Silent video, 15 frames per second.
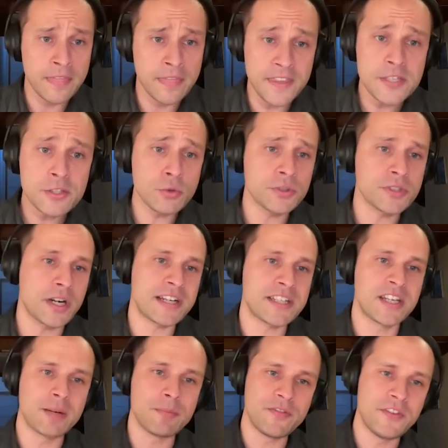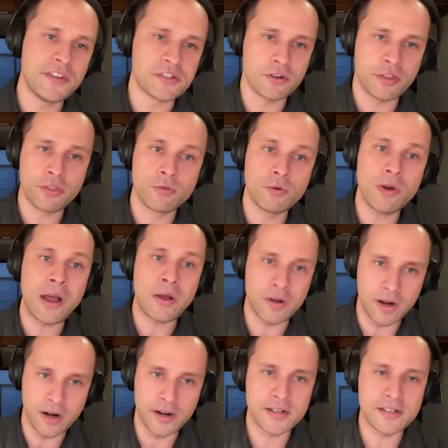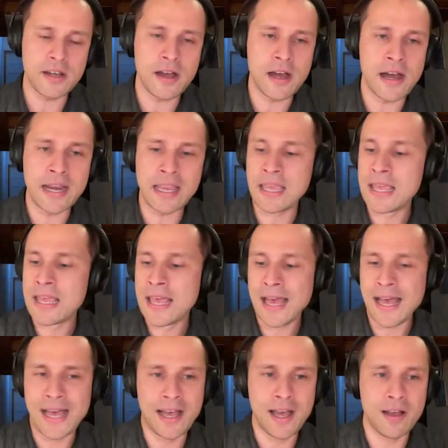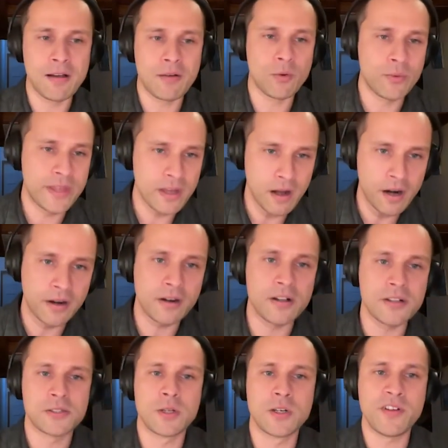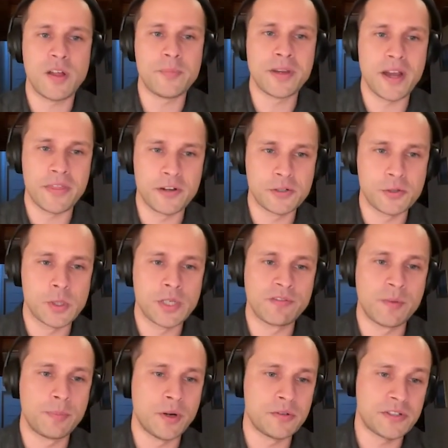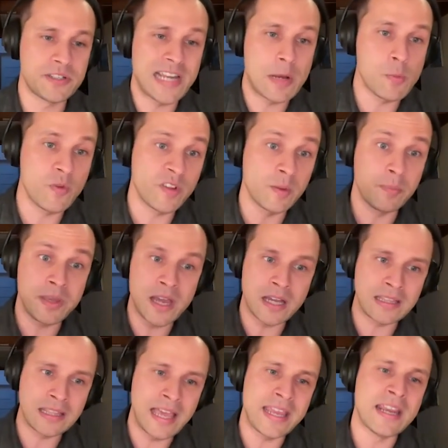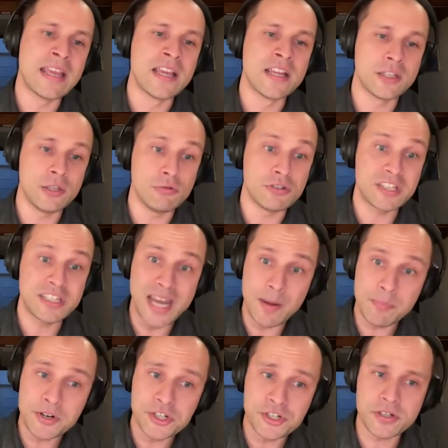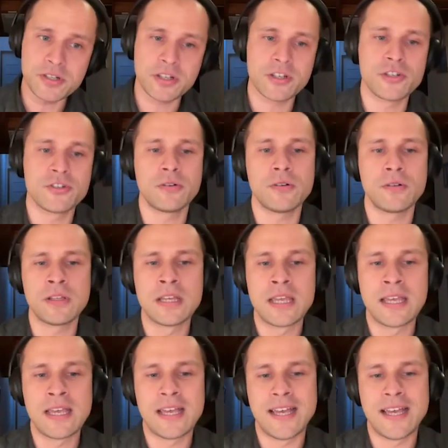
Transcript: These tools are actually going to be featured throughout our talk. We are also developing other sorts of approaches now, moving beyond light to use temperature to control